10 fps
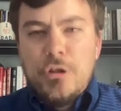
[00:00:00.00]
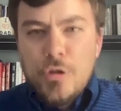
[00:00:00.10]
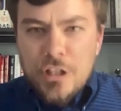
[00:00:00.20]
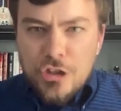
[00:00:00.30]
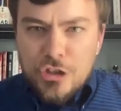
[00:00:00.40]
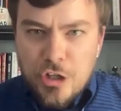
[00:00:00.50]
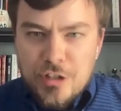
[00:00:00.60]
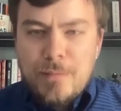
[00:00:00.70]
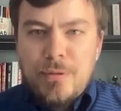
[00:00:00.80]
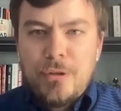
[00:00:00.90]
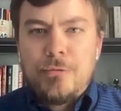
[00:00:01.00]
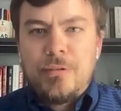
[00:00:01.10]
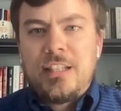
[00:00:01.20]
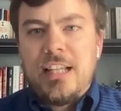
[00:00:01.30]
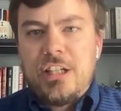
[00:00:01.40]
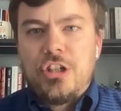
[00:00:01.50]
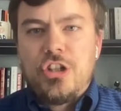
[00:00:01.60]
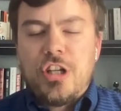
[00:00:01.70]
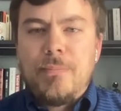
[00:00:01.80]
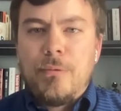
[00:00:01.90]
you can start to build a
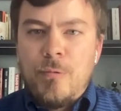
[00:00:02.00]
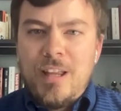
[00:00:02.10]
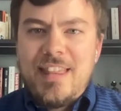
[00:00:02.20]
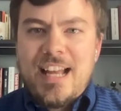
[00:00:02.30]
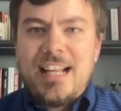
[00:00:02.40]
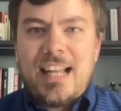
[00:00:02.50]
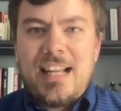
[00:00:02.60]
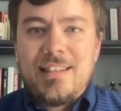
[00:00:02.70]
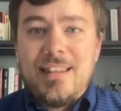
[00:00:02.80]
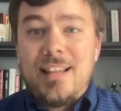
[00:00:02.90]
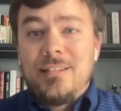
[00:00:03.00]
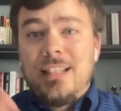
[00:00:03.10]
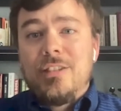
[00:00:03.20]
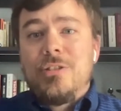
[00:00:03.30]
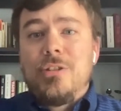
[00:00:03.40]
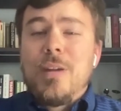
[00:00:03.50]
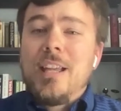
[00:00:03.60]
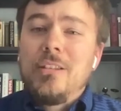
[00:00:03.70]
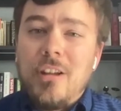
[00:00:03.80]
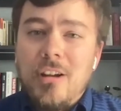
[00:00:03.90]
relationship with that guest that leads to a
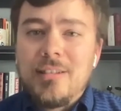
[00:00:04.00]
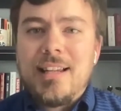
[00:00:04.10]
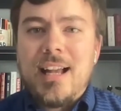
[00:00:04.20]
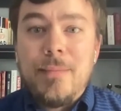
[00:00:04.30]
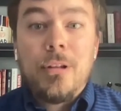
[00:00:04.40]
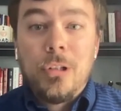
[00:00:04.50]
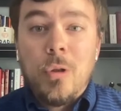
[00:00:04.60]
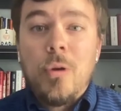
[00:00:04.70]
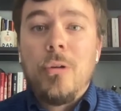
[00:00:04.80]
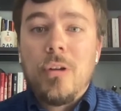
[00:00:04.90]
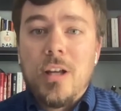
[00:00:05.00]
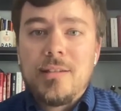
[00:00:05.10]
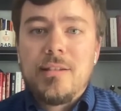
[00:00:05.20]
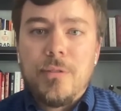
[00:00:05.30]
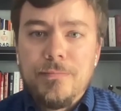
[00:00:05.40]
long-time loyal customer.